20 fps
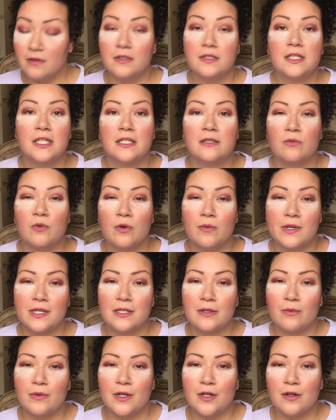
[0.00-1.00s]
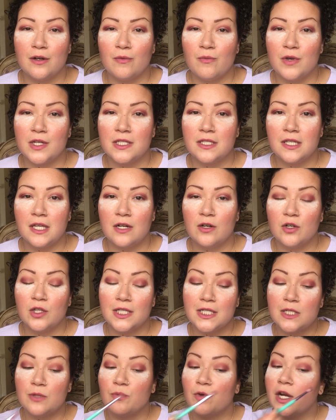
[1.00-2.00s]
6 more weeks of winter, and 1 said
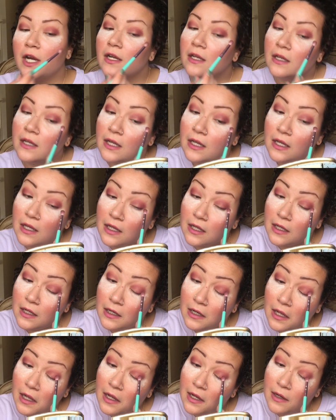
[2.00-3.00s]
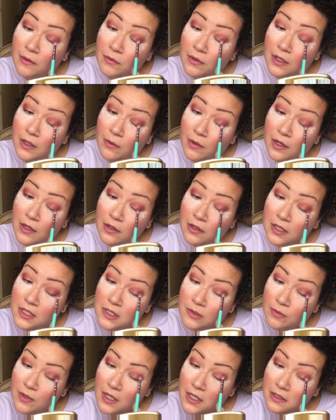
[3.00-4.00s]
early spring. And I really want early
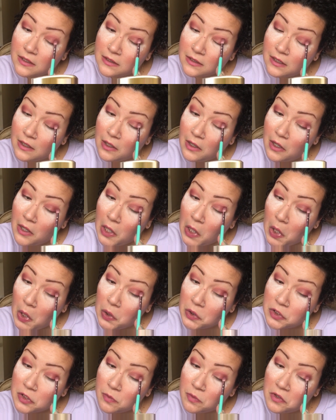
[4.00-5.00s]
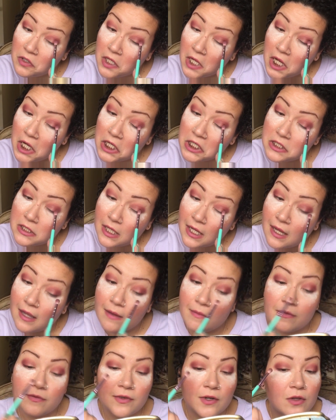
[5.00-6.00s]
spring, so Shabuna
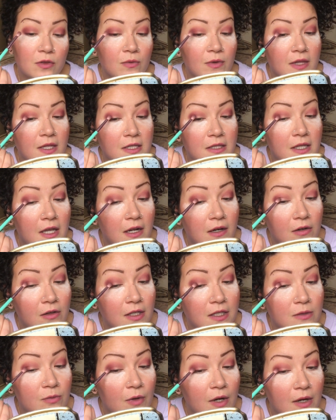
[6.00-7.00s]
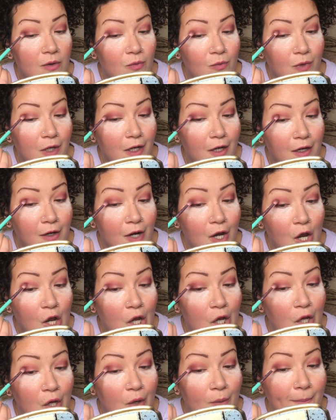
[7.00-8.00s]
Sam, if you're the one that said early spring, we're
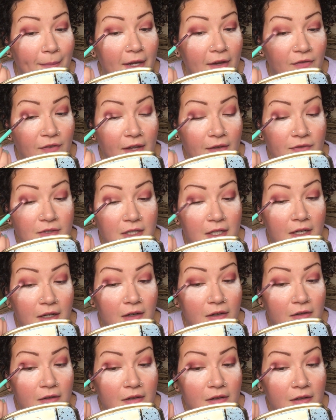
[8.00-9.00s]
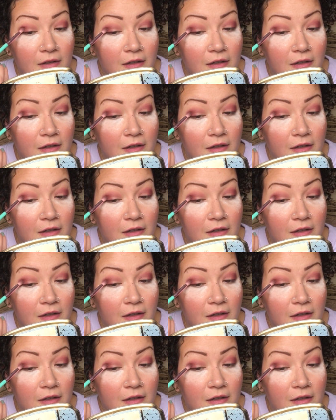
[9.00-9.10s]
BFFs now.